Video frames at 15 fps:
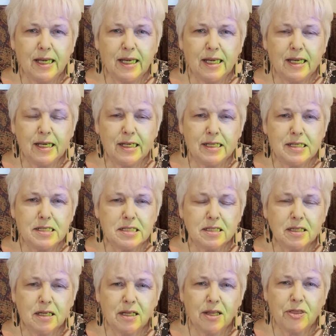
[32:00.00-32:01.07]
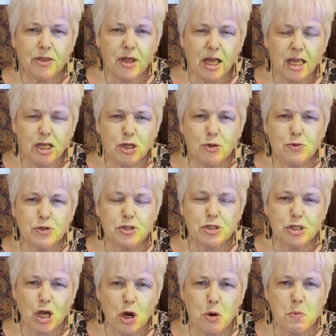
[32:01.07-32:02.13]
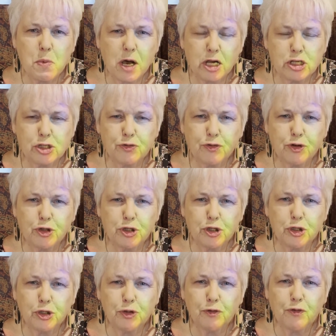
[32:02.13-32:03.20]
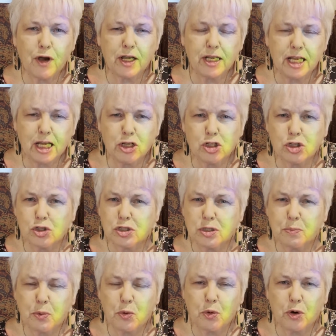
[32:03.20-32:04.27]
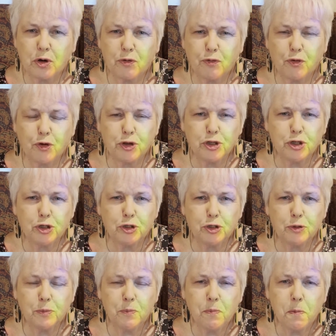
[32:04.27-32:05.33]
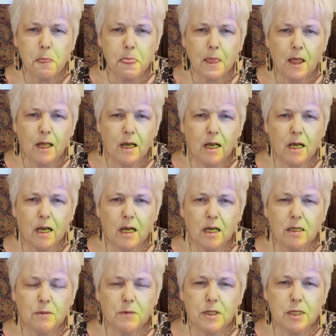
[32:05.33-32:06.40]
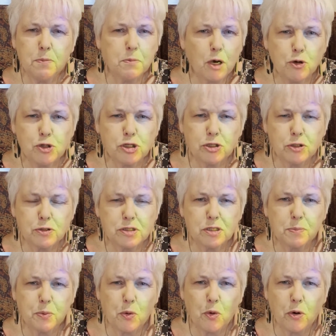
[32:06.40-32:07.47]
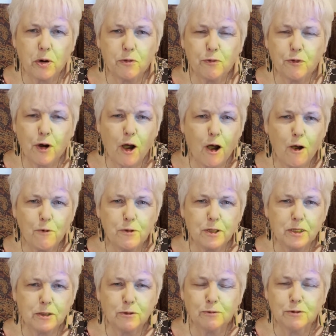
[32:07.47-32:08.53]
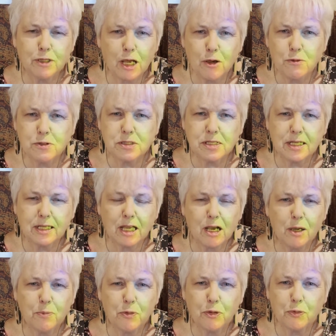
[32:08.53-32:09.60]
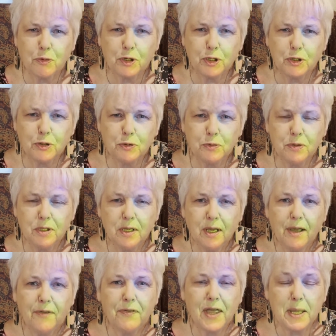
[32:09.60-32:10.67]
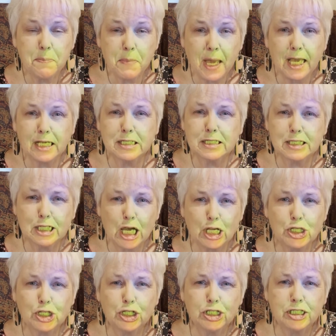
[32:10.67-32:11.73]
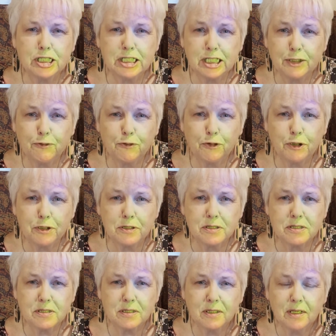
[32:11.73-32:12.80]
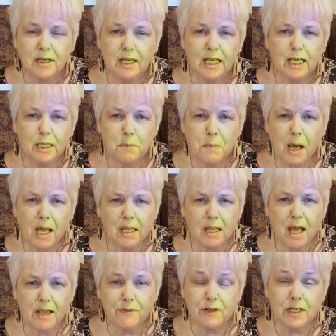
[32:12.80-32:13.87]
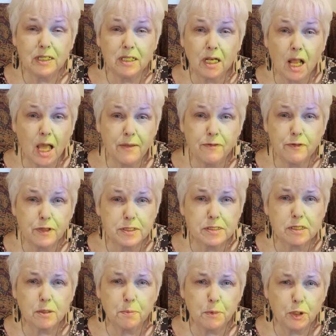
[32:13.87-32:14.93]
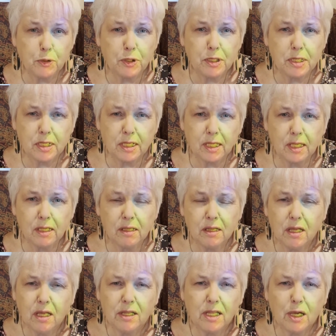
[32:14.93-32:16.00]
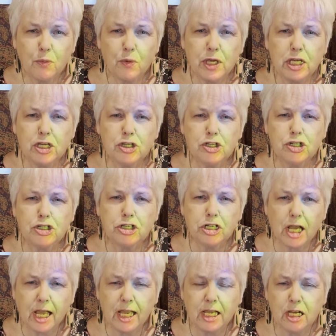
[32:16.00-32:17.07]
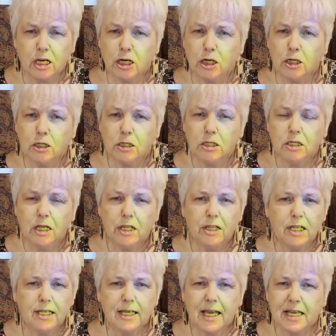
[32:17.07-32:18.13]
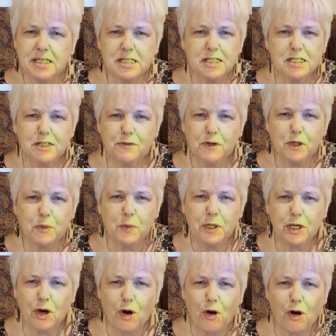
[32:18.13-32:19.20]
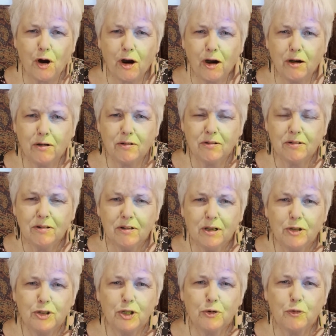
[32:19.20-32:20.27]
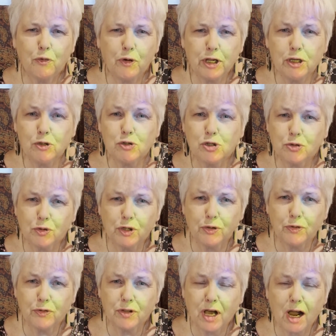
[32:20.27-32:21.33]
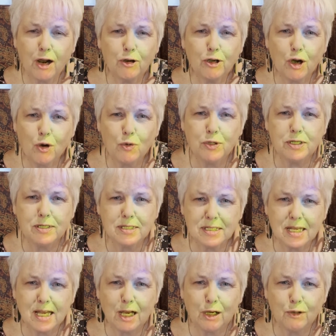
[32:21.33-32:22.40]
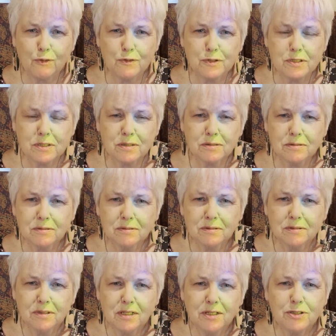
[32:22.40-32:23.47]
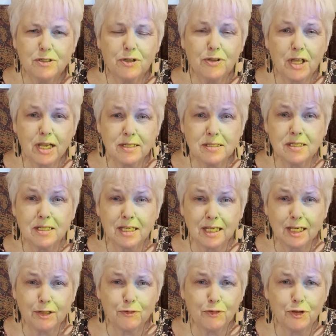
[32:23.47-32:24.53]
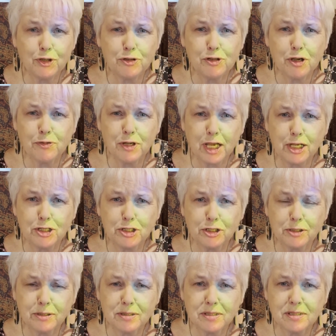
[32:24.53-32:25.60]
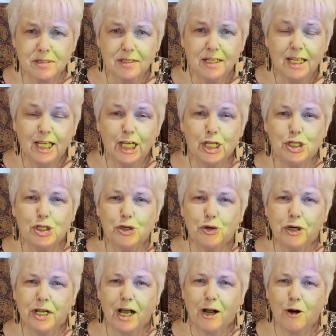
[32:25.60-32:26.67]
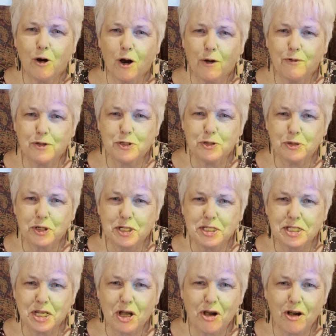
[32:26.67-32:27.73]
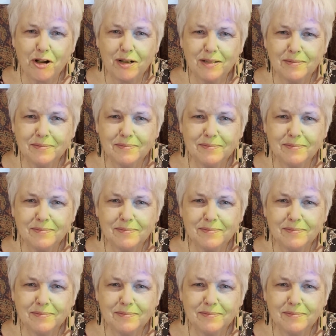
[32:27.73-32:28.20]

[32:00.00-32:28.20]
And thank you so much for your financial support, for your emotional support, for all the little notes that come through. They make such a difference in my life and in the life of this community, that we can share the essence of who we are, the real truth, our golden selves. So thanks again for your donations. Enjoy our offertory song.